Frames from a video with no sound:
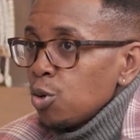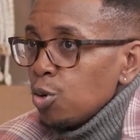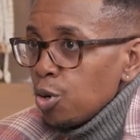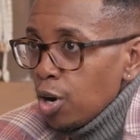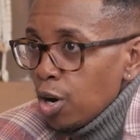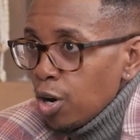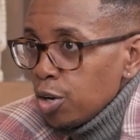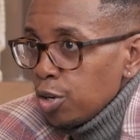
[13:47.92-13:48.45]
So
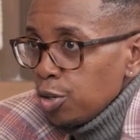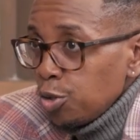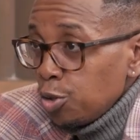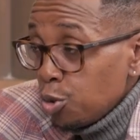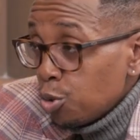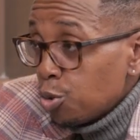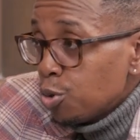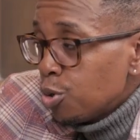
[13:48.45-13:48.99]

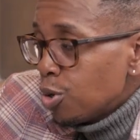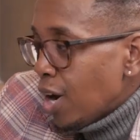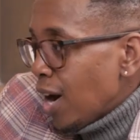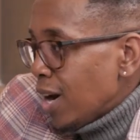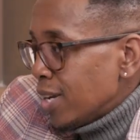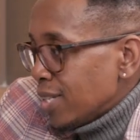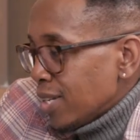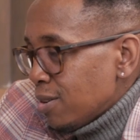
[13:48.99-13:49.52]
you
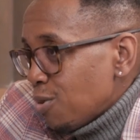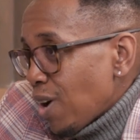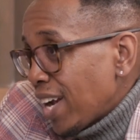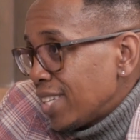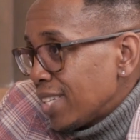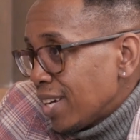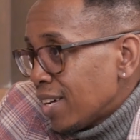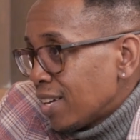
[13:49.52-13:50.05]
as a
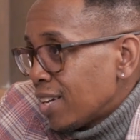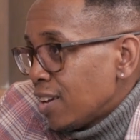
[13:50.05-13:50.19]
writer.